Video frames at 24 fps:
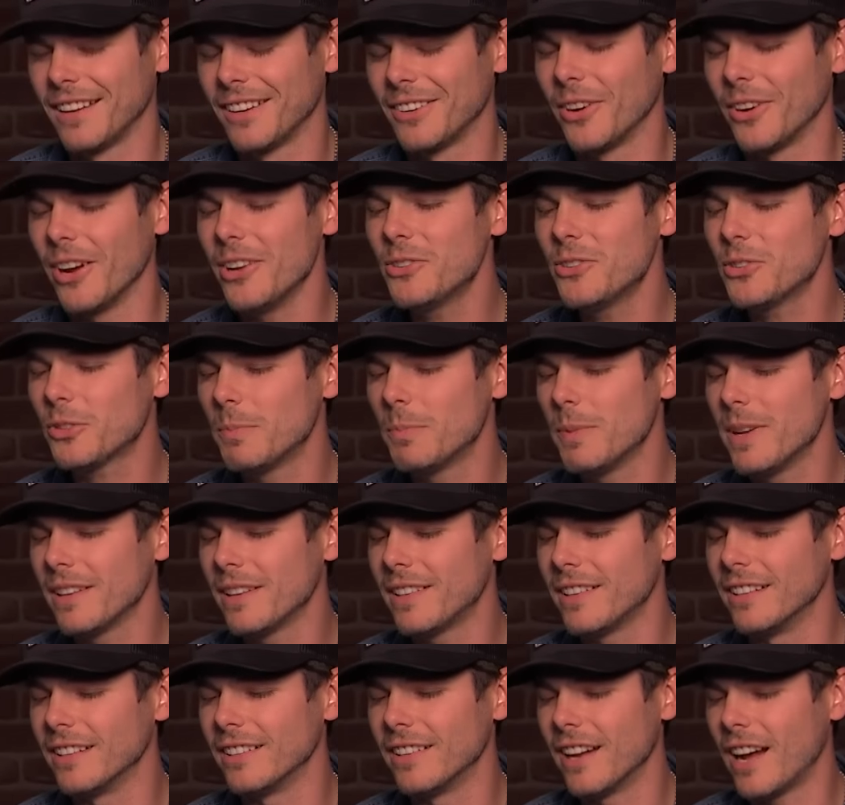Granger
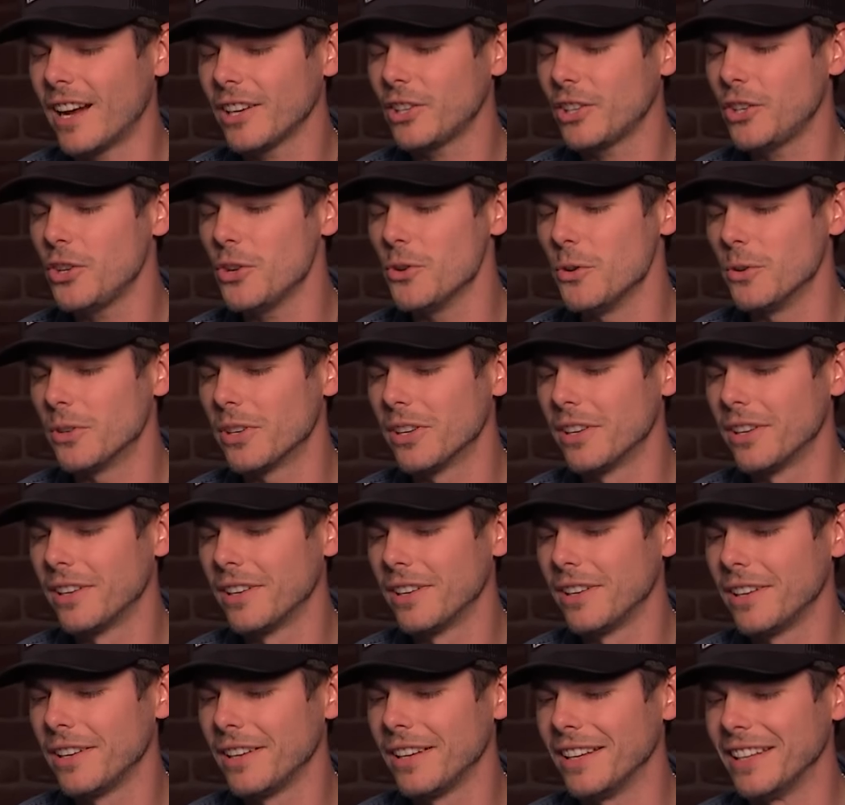Smith is not cute.
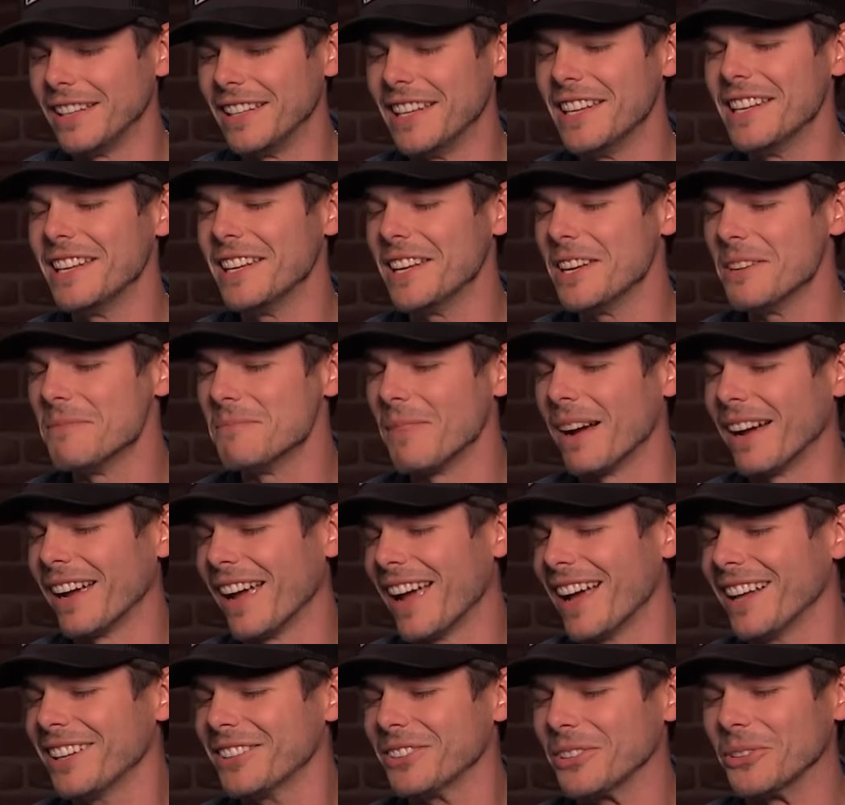Yee-yee my
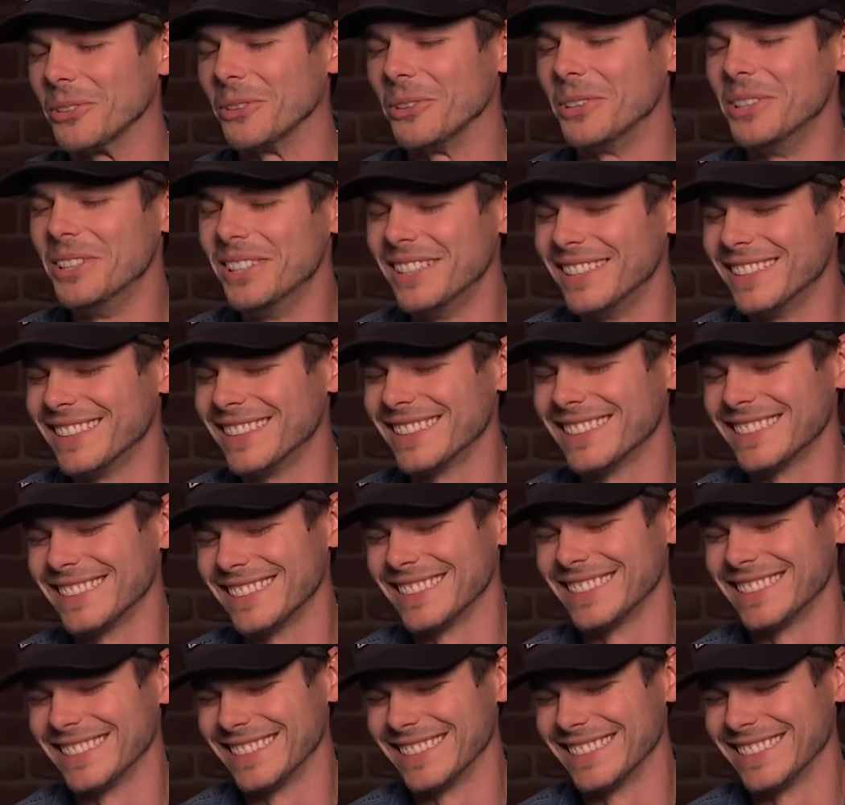ass.